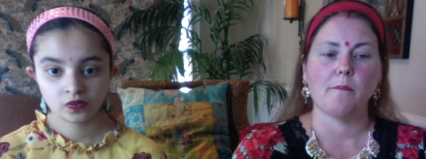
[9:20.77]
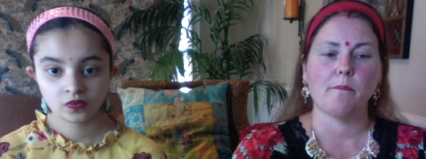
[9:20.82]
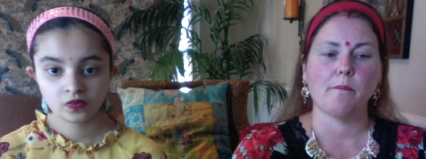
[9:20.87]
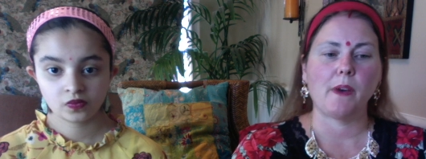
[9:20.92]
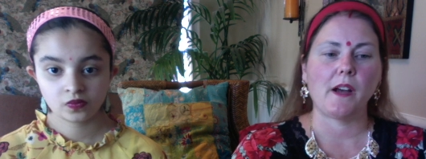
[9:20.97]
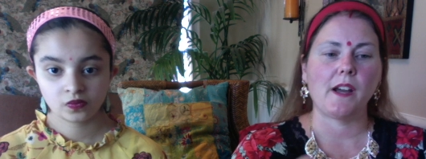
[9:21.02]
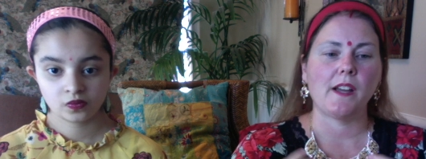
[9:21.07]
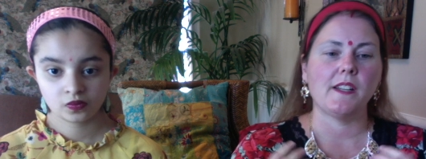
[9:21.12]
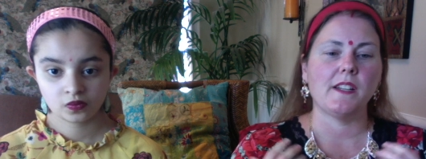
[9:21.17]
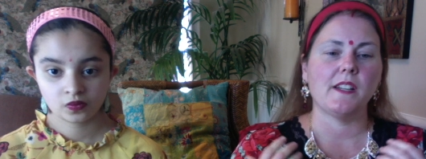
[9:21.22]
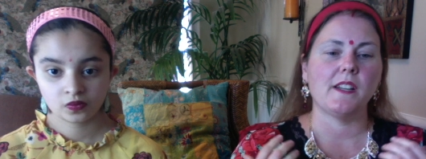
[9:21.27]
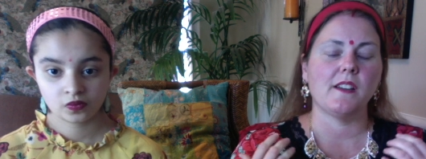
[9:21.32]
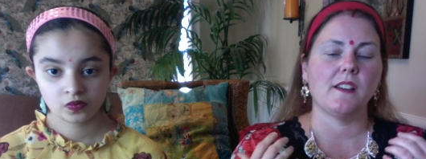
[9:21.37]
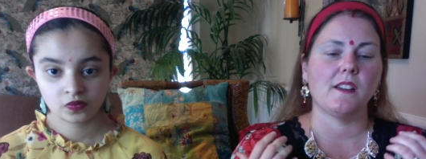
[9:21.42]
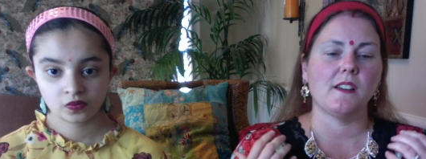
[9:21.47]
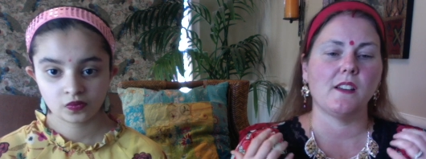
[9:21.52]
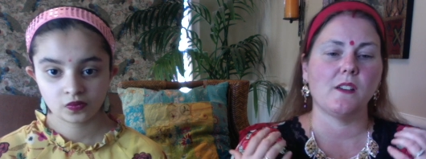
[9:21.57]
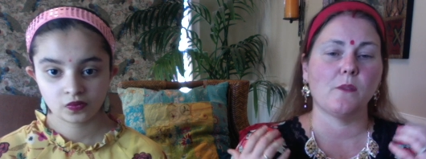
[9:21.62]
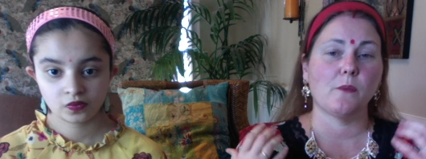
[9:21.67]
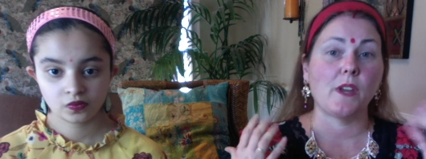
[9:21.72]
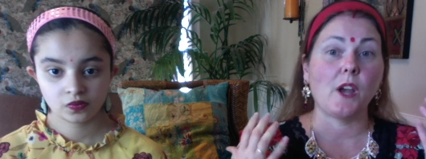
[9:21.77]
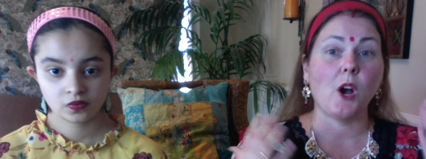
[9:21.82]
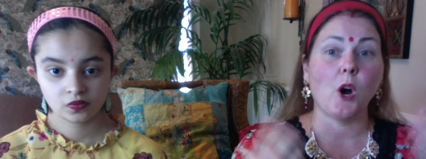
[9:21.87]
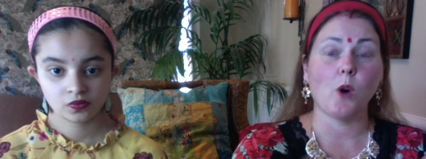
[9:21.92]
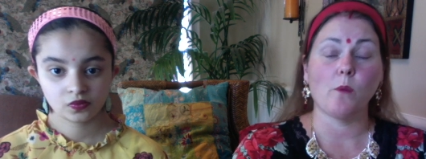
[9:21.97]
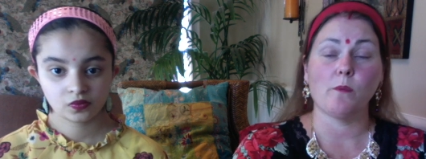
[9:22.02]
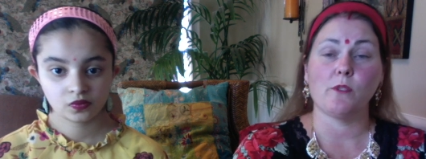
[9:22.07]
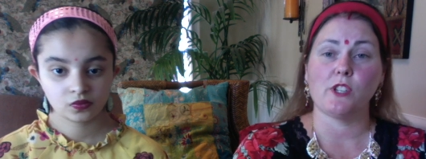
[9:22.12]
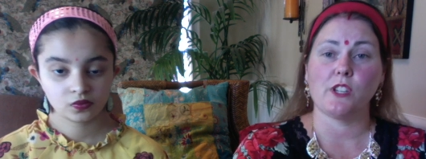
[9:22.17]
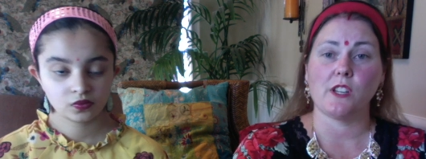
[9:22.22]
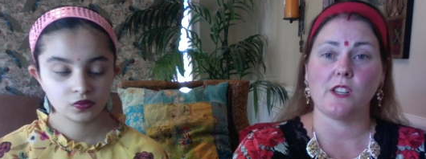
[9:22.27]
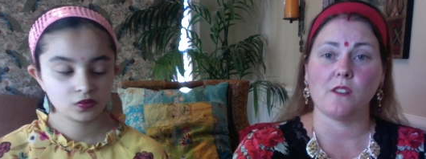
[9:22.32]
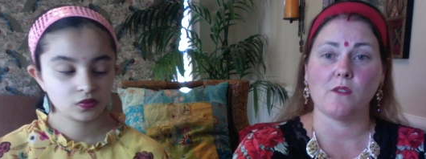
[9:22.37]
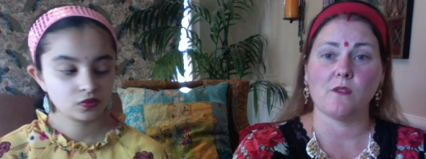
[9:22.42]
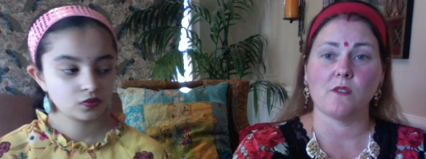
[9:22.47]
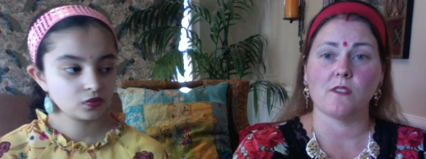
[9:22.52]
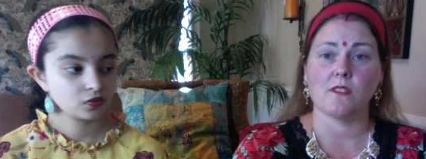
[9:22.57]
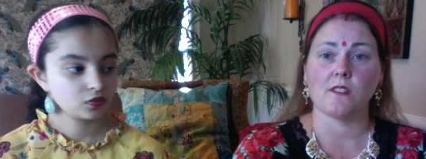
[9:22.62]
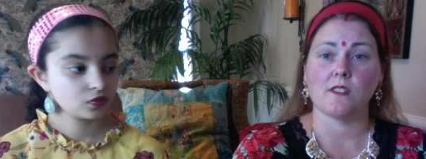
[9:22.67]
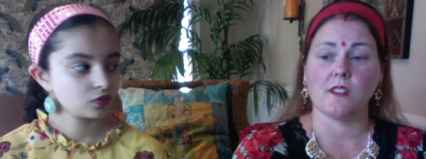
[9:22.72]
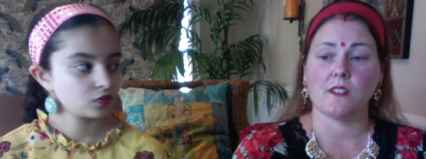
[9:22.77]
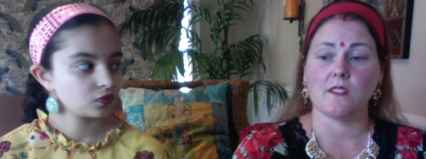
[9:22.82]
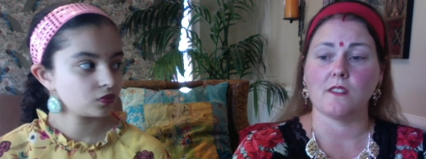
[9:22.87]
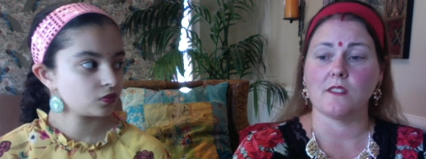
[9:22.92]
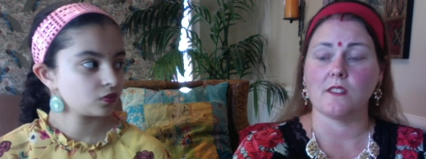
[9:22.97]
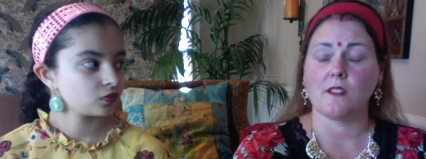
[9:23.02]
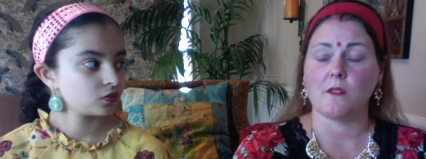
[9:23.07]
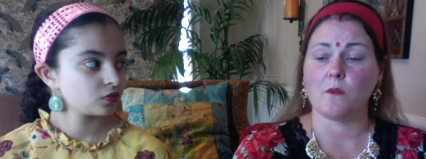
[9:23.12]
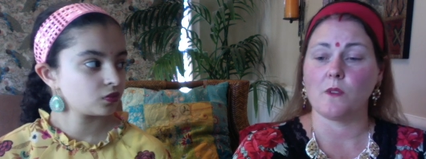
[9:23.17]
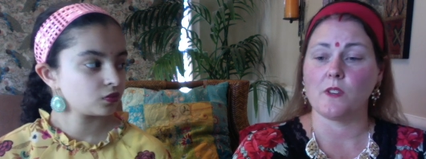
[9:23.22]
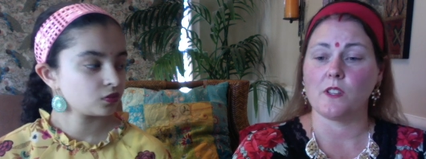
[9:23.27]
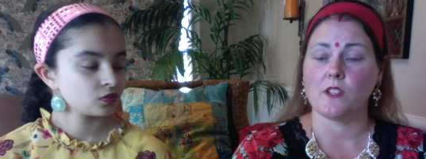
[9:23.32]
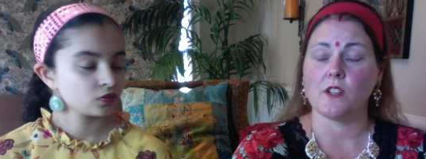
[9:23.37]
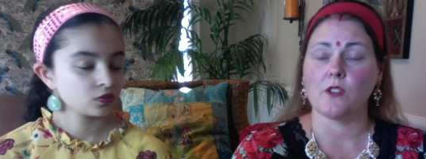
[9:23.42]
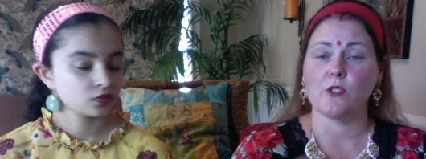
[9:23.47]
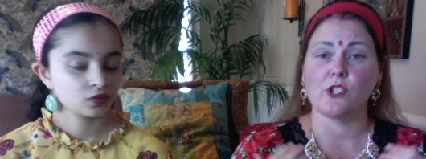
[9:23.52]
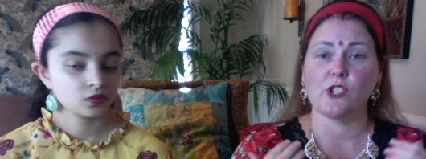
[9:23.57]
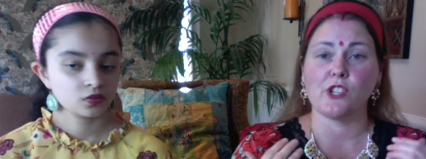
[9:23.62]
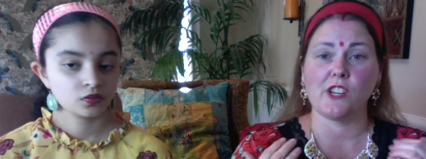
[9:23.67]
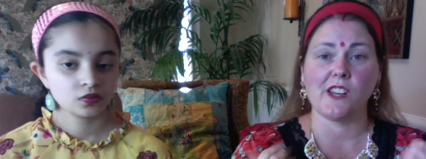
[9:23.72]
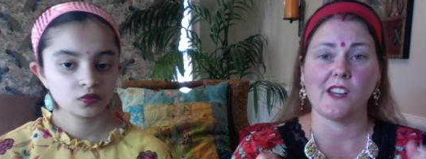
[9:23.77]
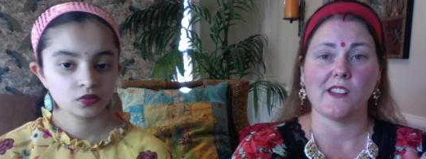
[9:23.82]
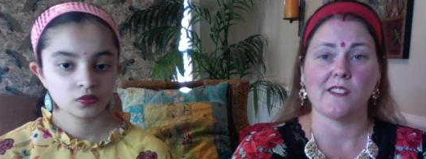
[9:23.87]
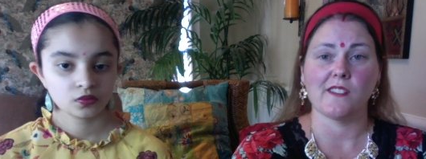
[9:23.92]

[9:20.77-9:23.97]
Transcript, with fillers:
Speaker 1: But we hope she uses this. You know, she